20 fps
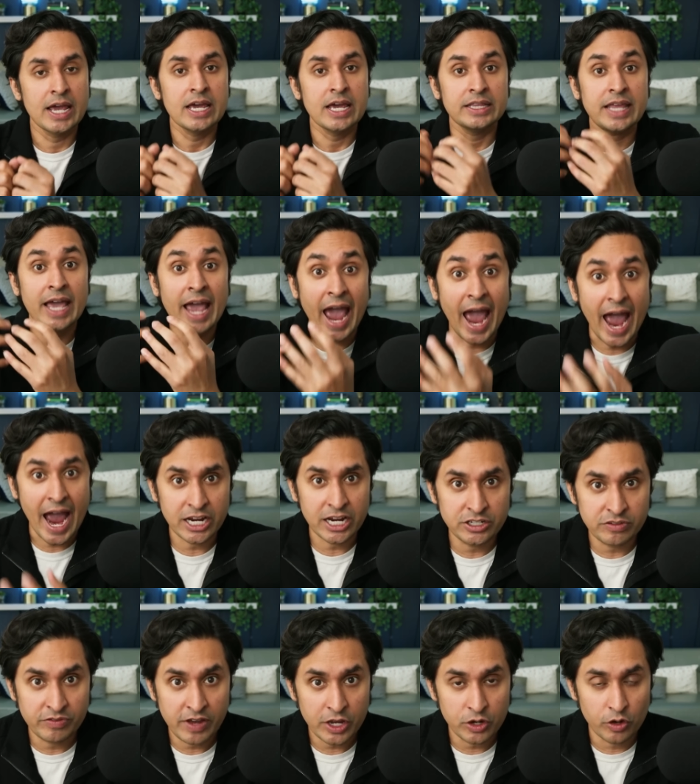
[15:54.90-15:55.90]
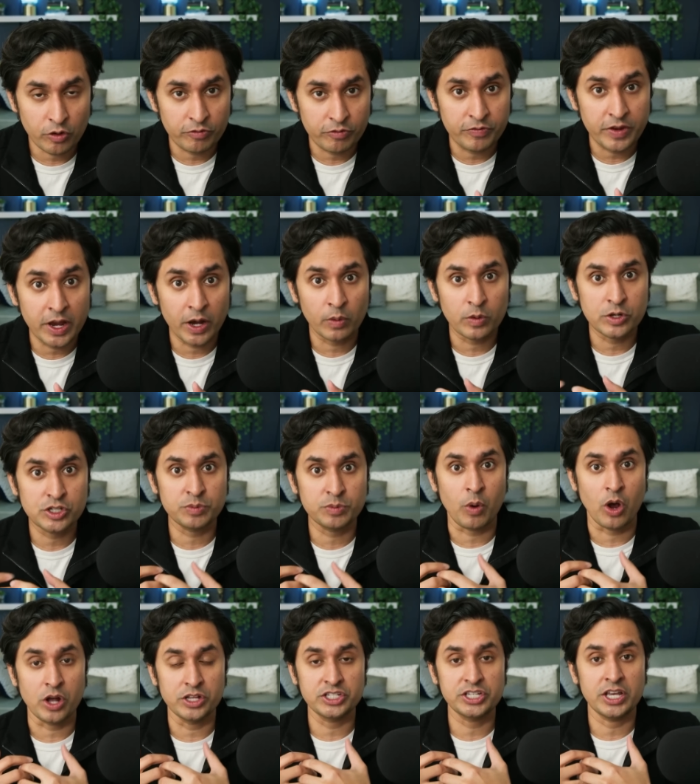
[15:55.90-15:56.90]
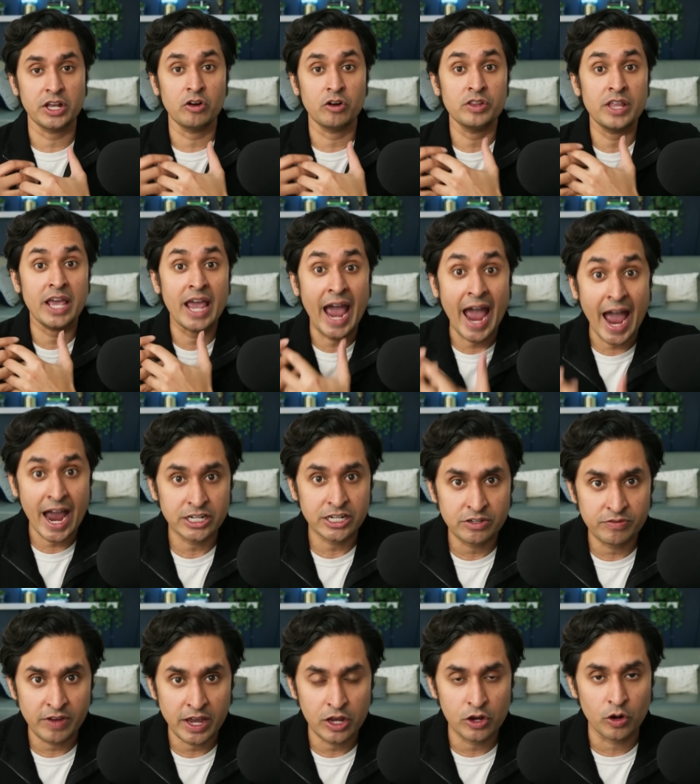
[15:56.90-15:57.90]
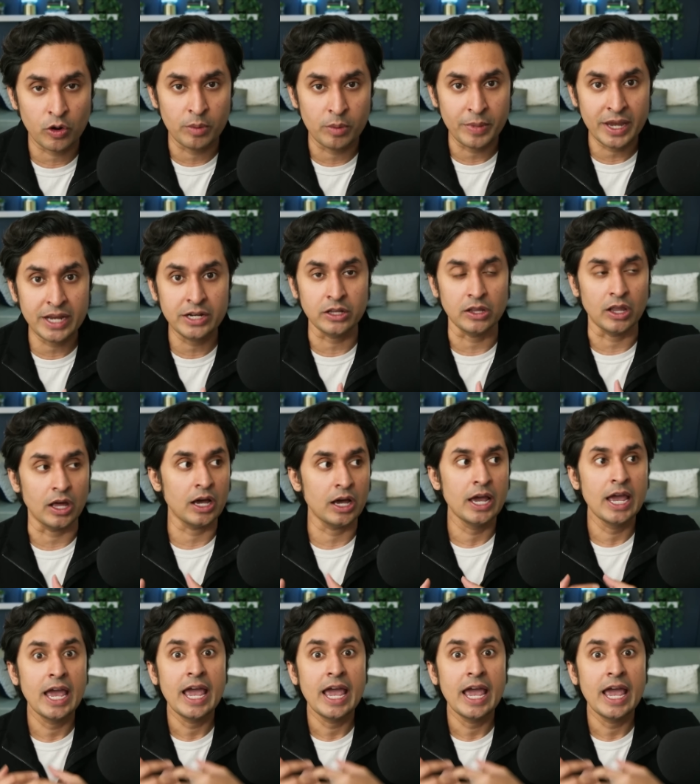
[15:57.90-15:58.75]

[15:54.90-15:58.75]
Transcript: They activate your fear response center, they activate your amygdala,